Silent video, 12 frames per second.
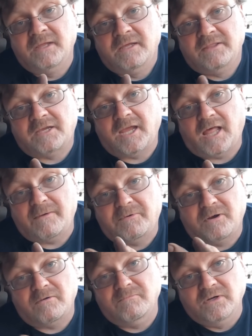the
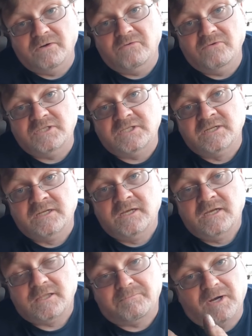caliper moves,
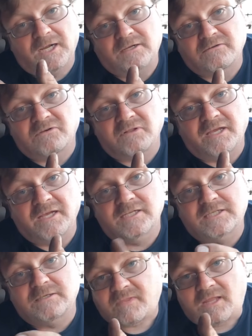the pressure is
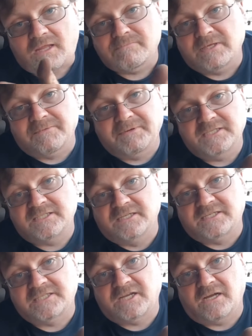released, but the
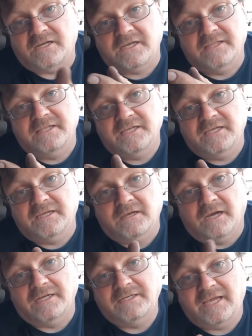piston's stuck in the
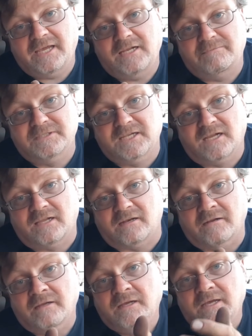engaged position
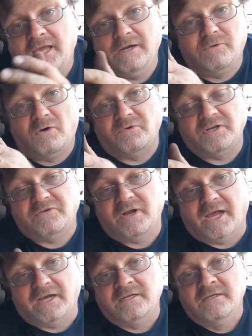and it won't
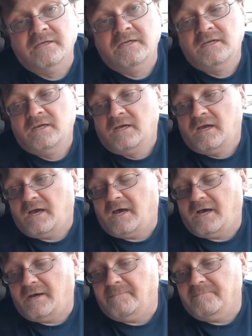retract.
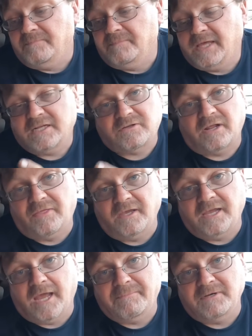That's what I
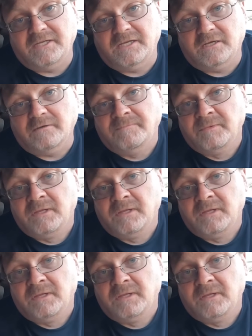think happened here,